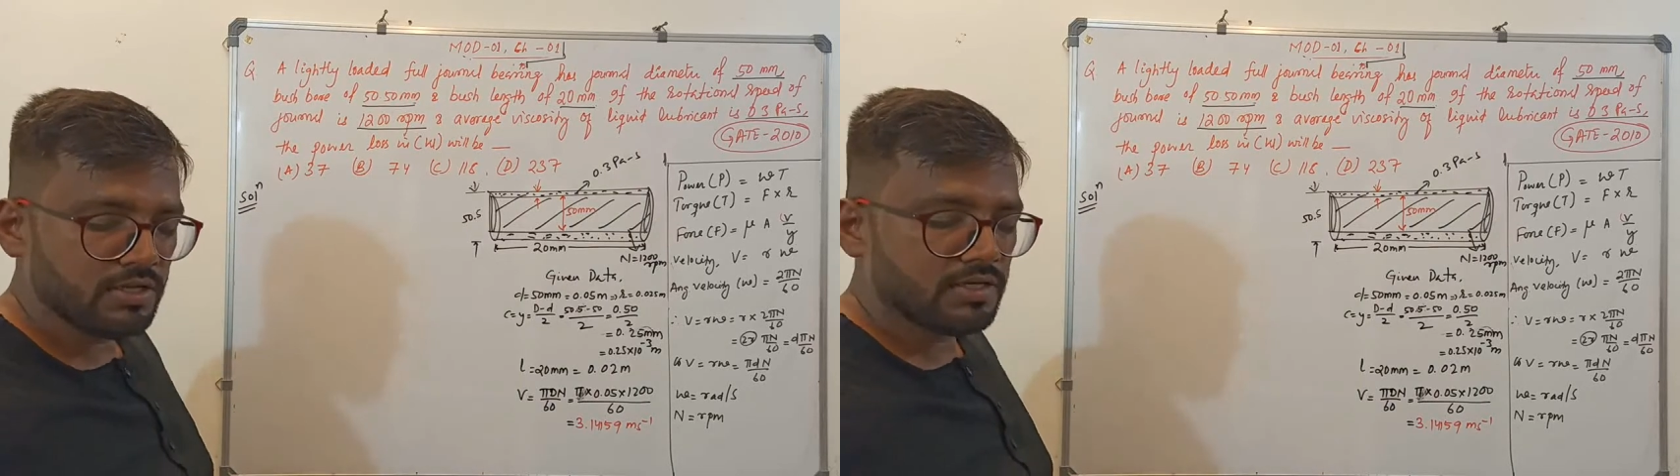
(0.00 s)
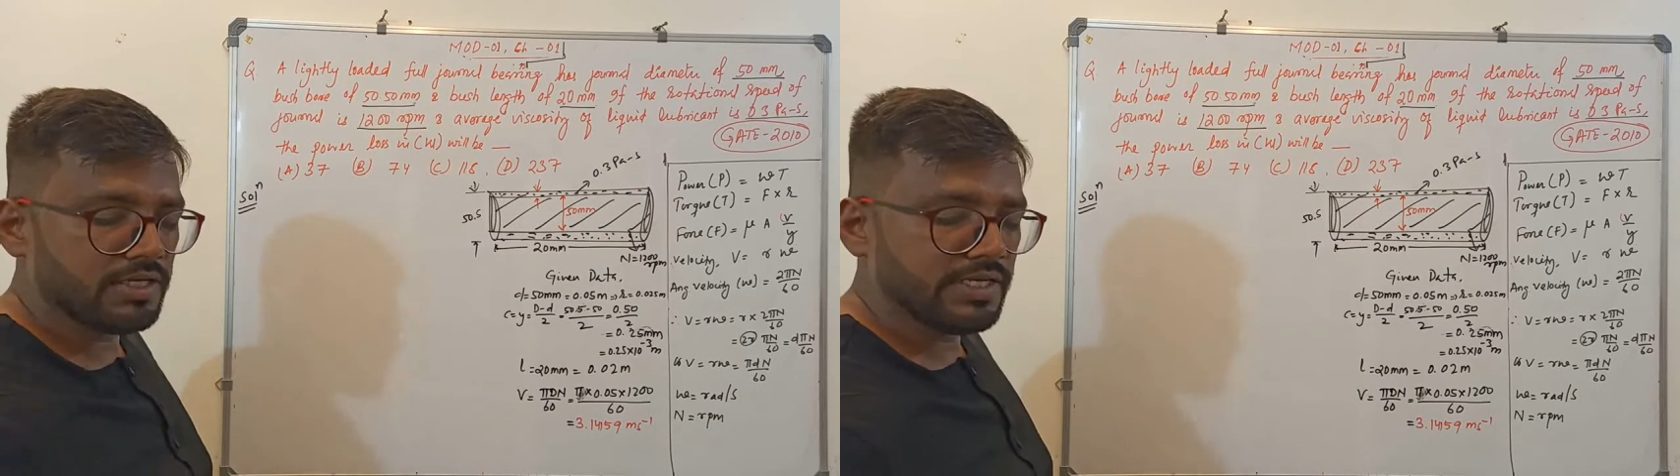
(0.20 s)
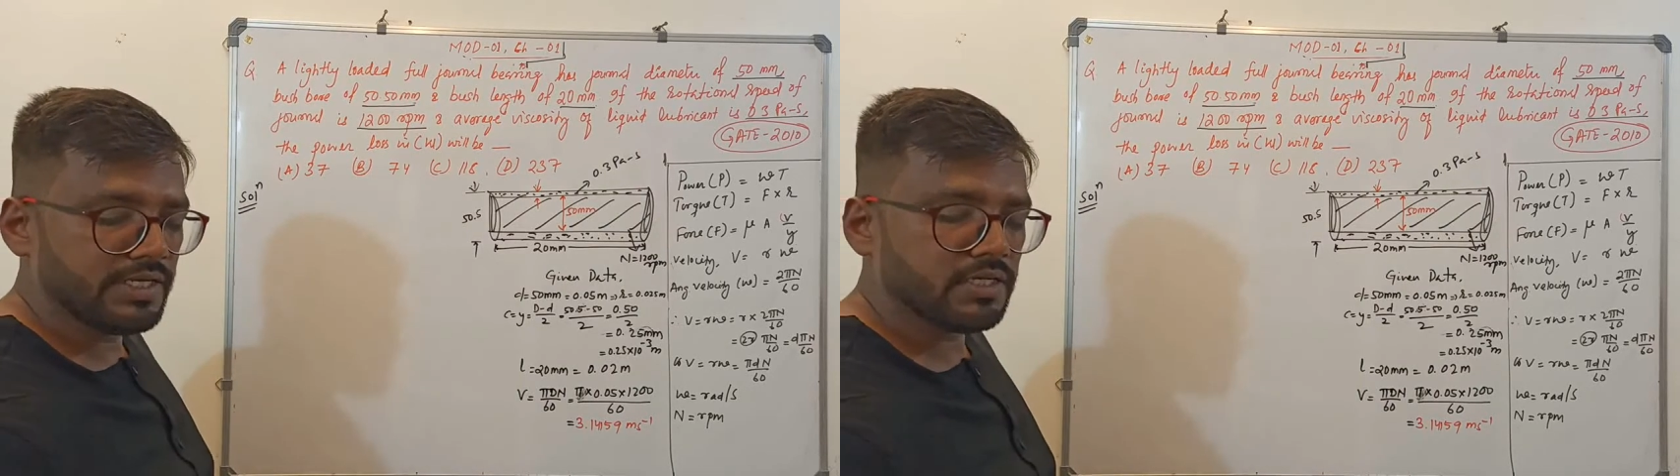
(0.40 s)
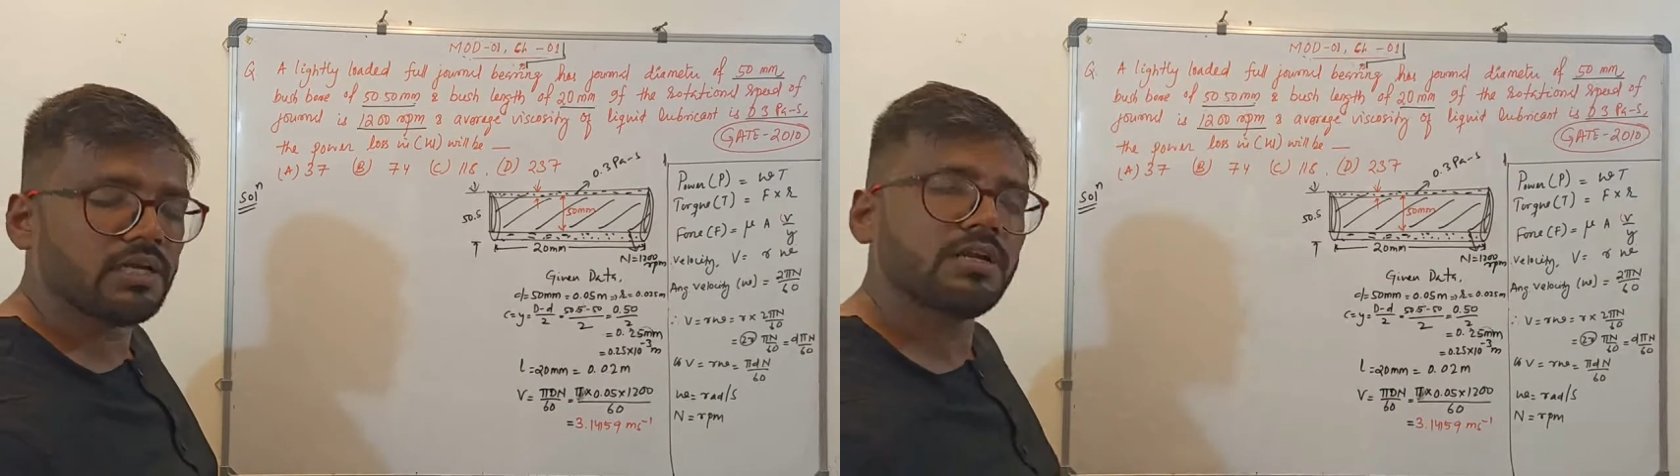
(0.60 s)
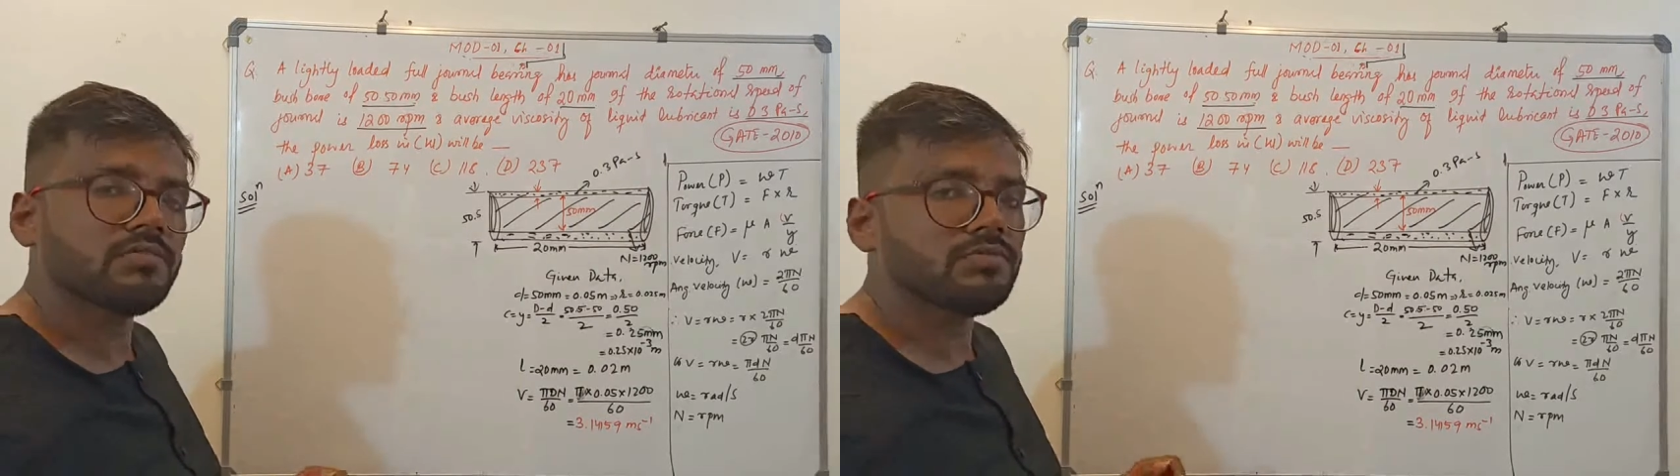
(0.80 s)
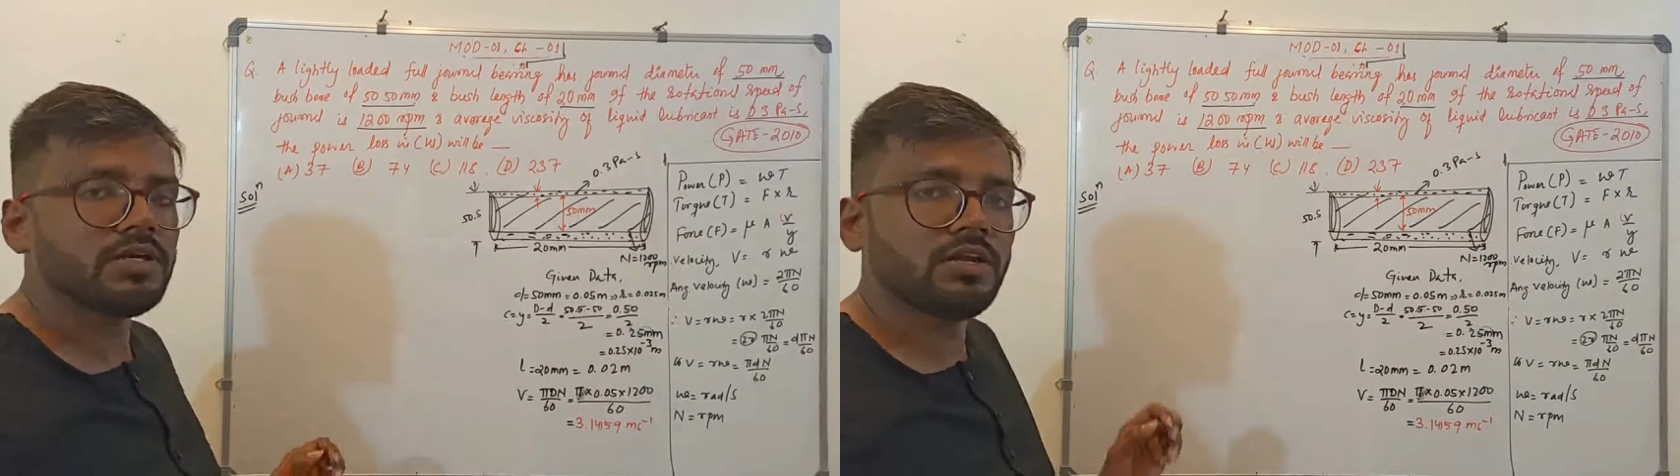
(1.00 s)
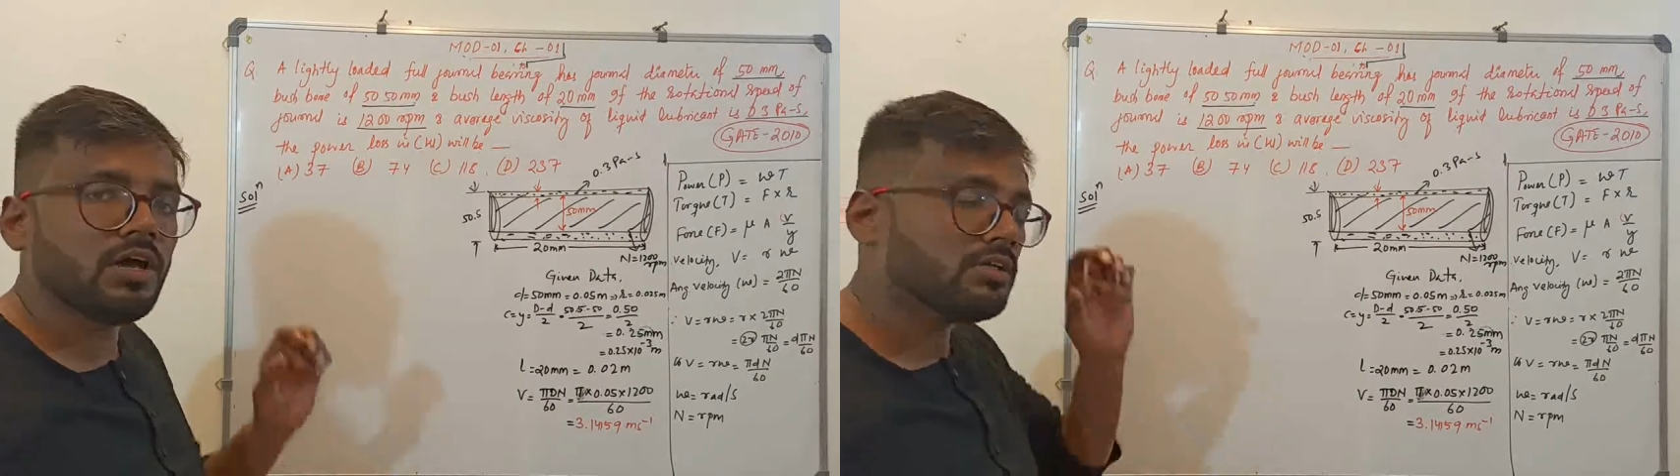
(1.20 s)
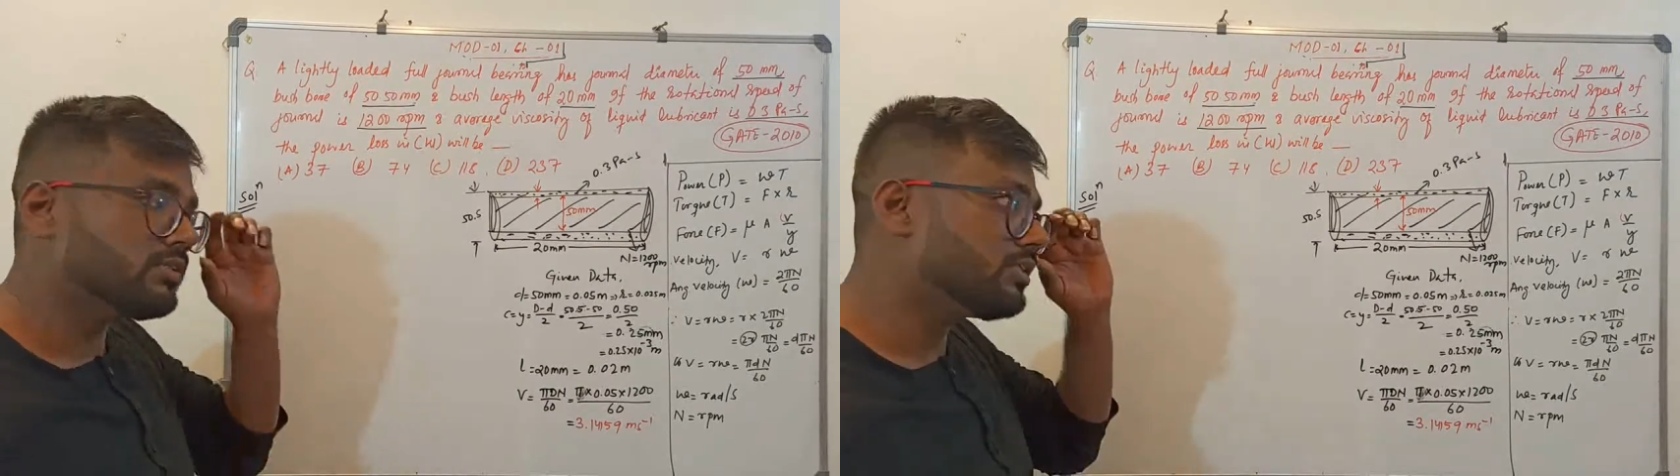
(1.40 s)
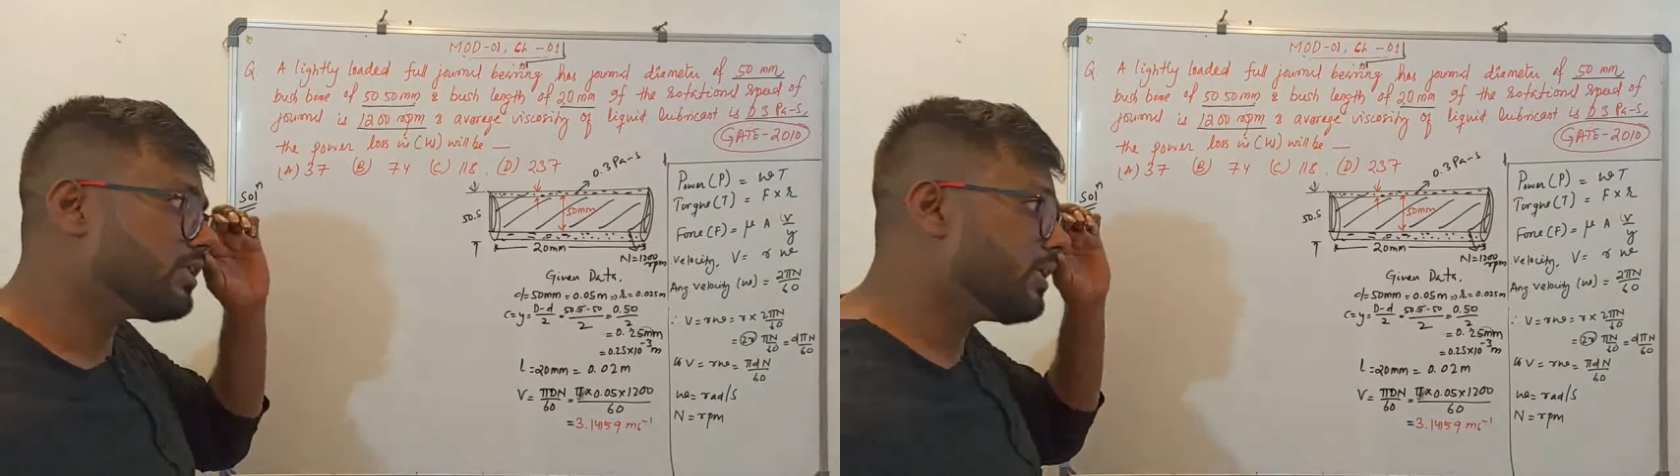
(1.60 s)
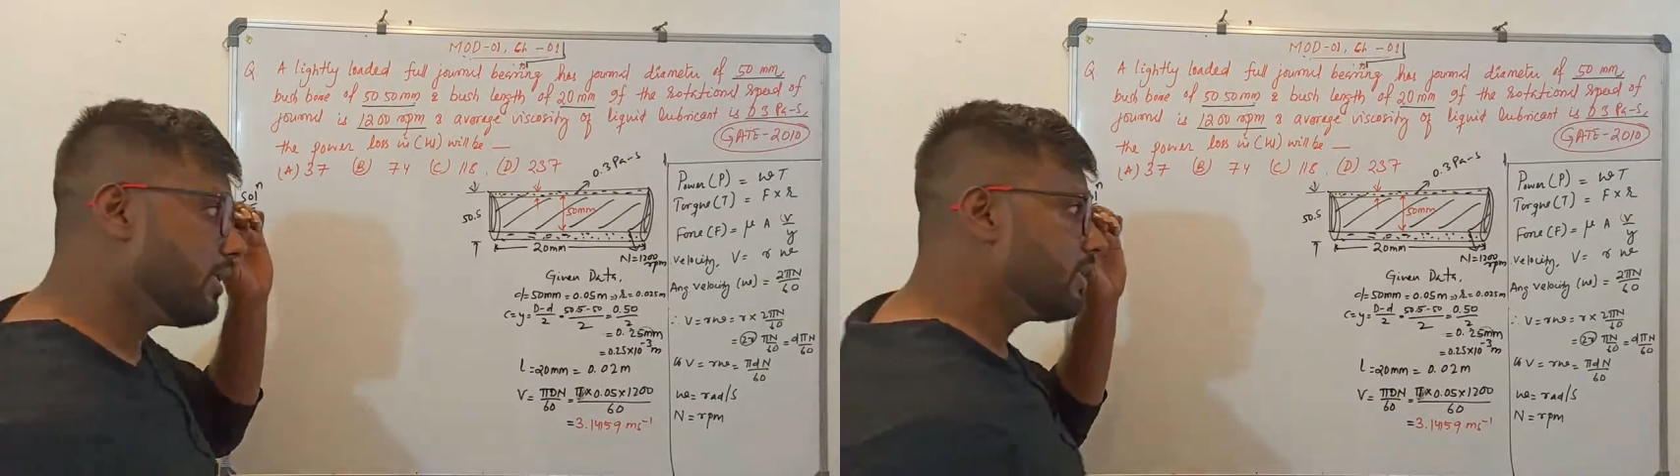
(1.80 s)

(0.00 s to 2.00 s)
linear velocity.